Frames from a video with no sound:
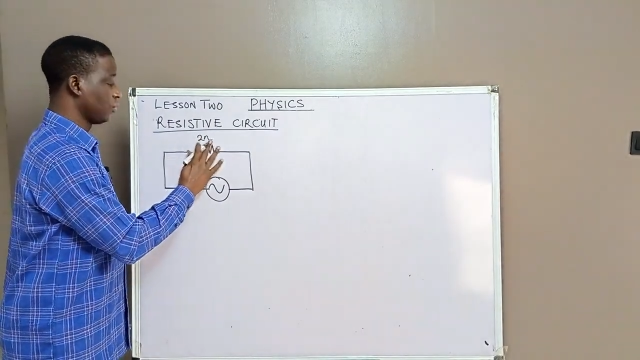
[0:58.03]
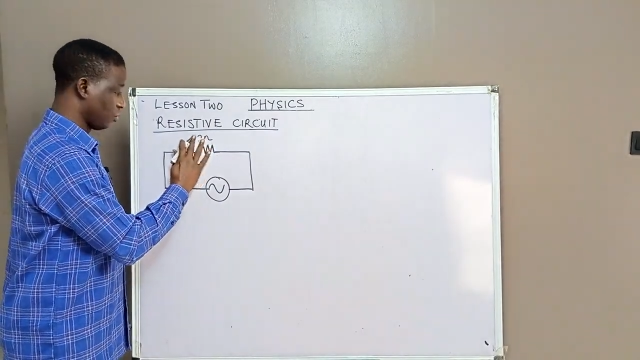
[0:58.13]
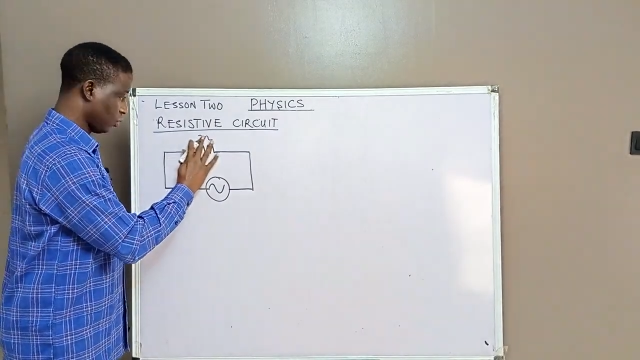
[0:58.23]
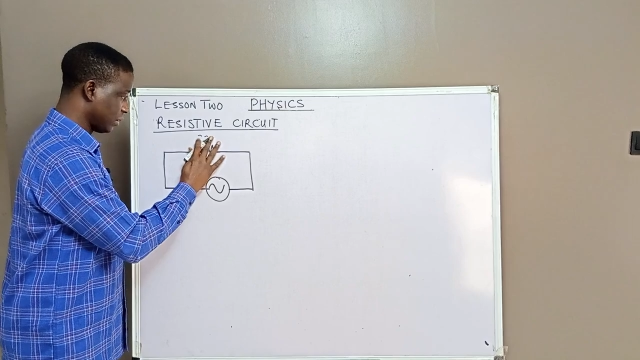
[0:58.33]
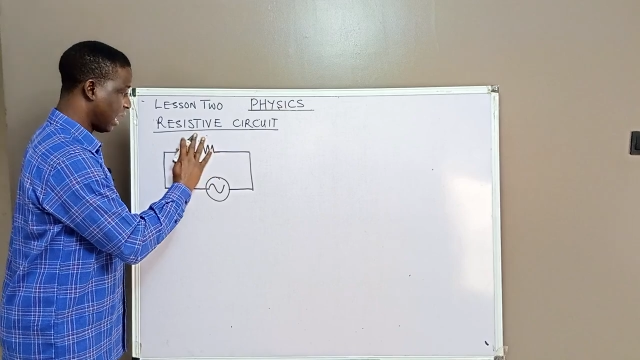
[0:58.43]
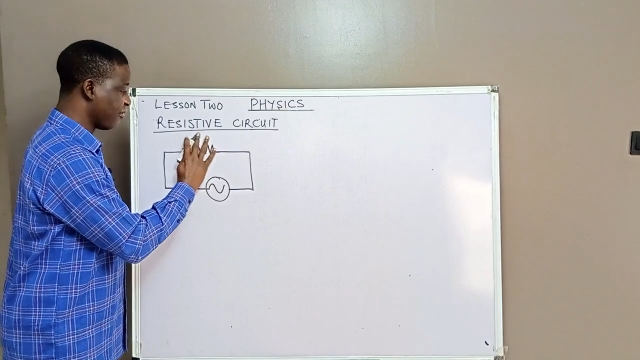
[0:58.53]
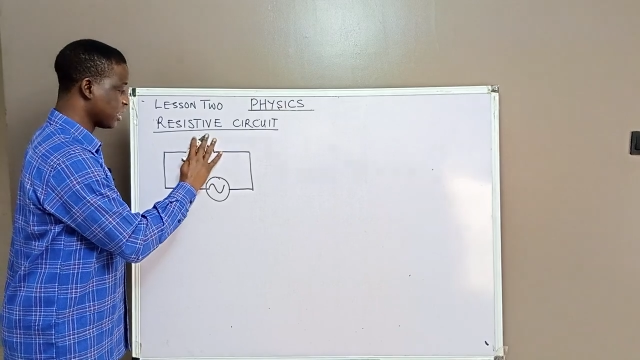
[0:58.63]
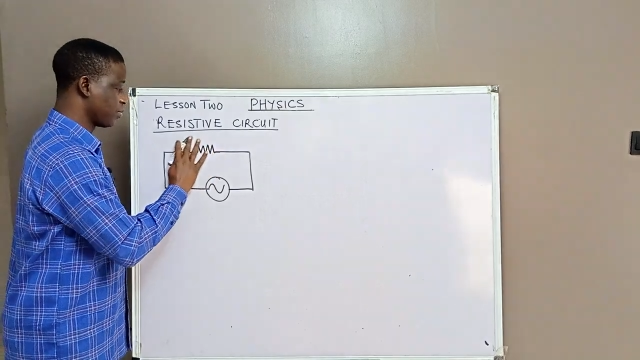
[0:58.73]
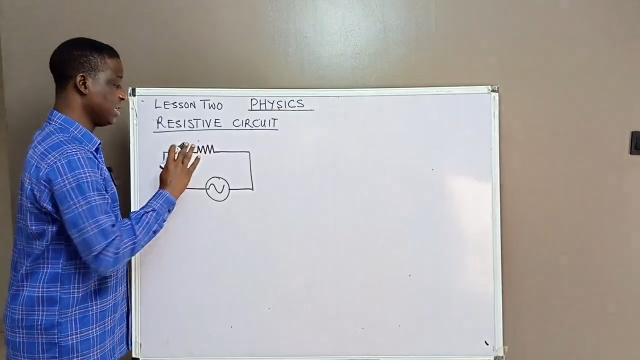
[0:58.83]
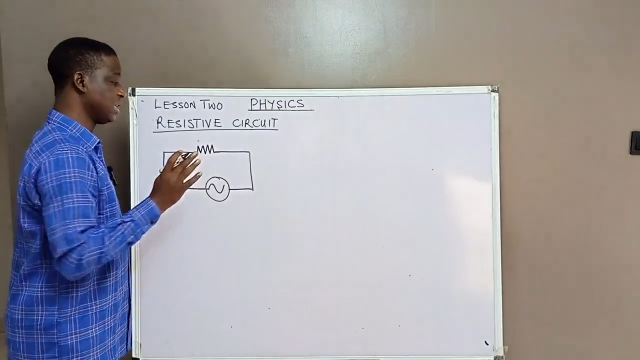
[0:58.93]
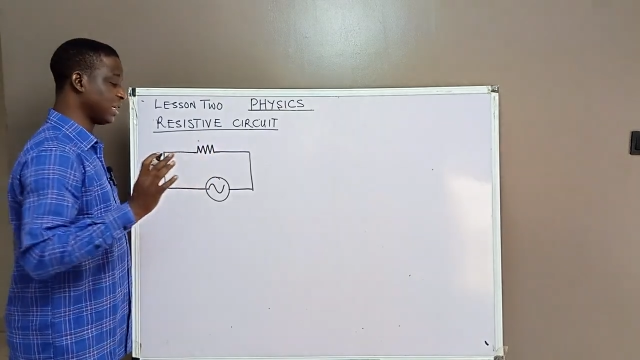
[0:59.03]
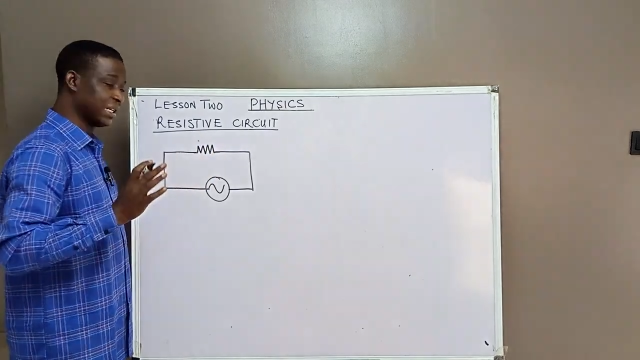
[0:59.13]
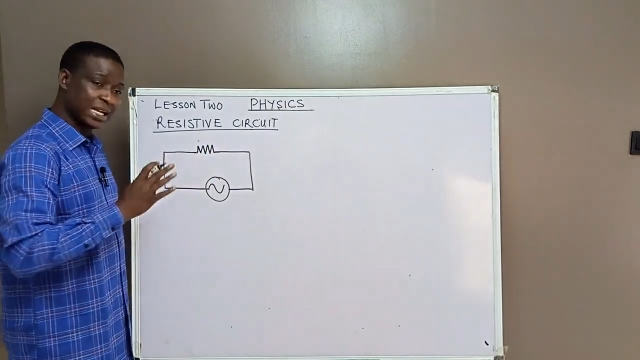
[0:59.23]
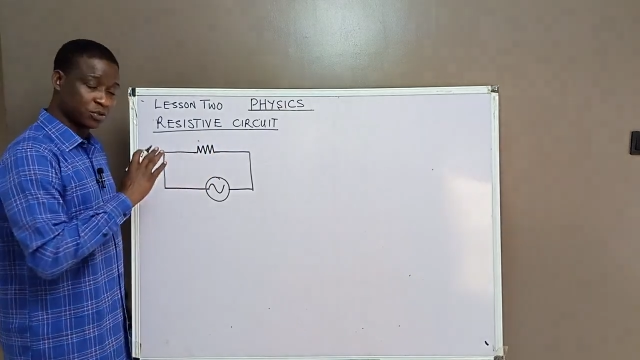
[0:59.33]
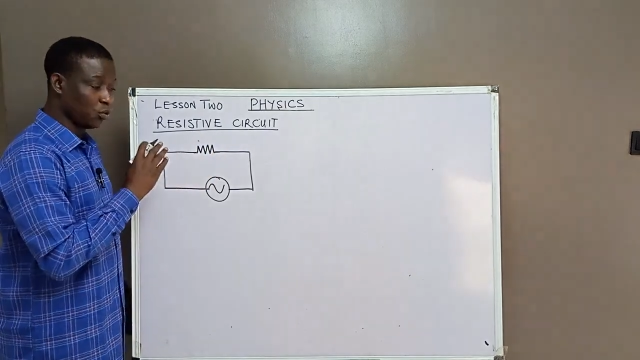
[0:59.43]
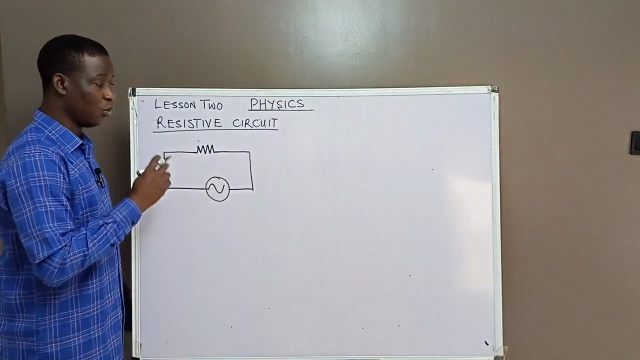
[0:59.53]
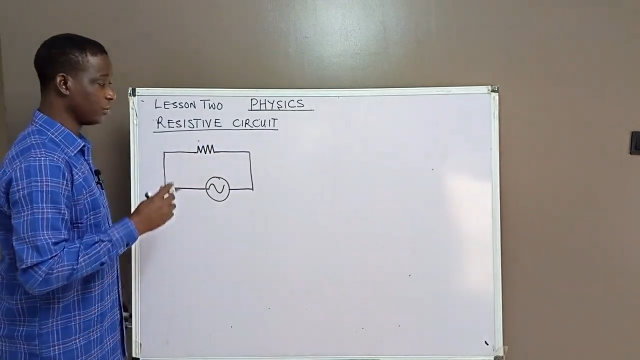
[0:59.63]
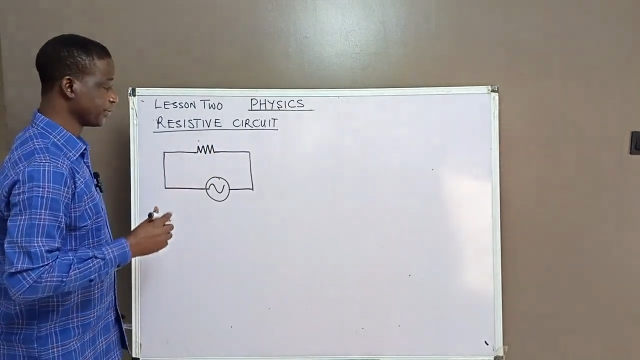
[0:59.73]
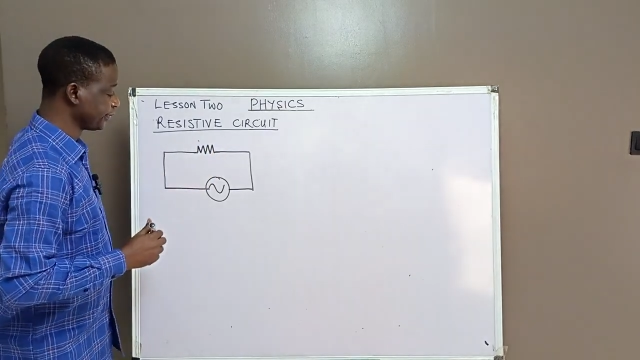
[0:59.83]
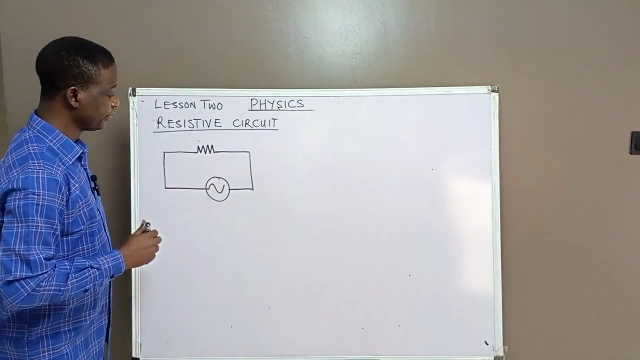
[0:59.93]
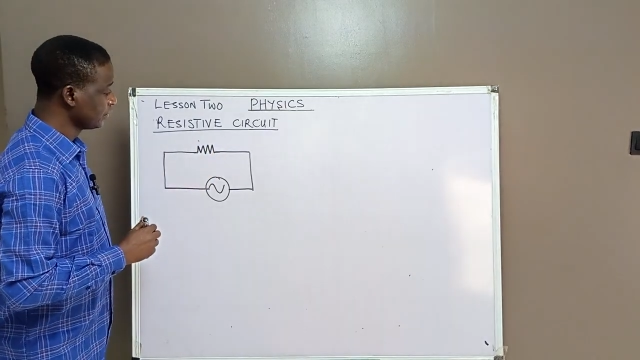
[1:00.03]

So I've explained that. Let's go on.